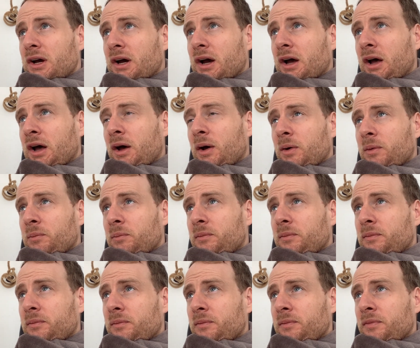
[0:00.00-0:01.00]

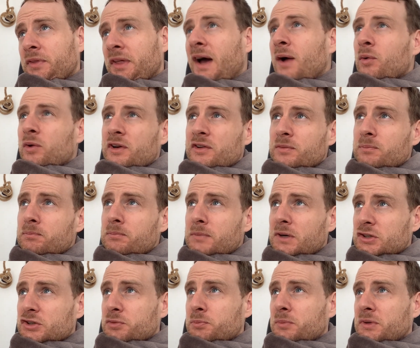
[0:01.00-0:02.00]
That one is
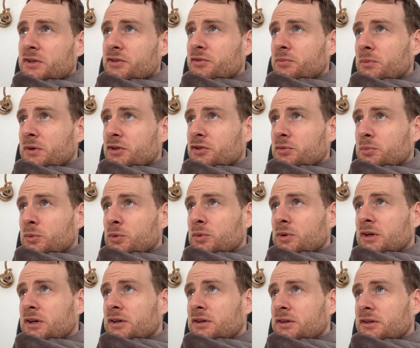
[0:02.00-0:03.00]
much, much, much
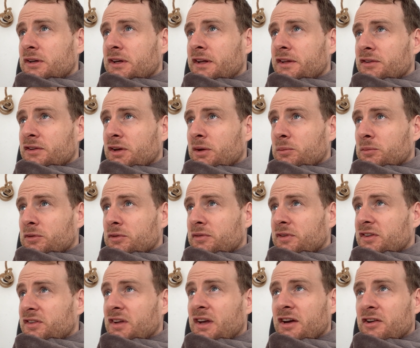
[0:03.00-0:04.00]
smaller in terms of
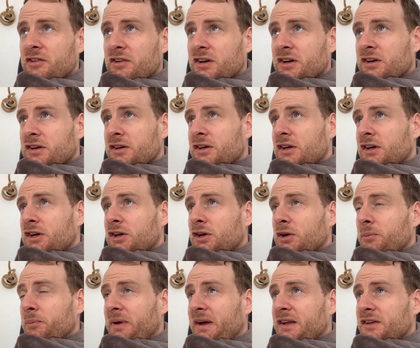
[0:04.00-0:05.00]
its area
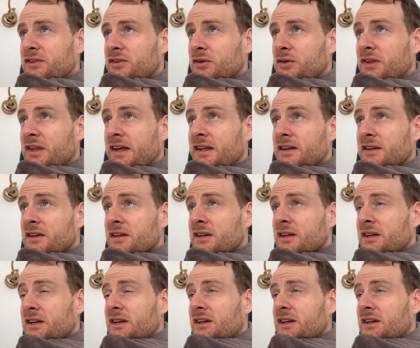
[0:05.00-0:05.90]
compared to then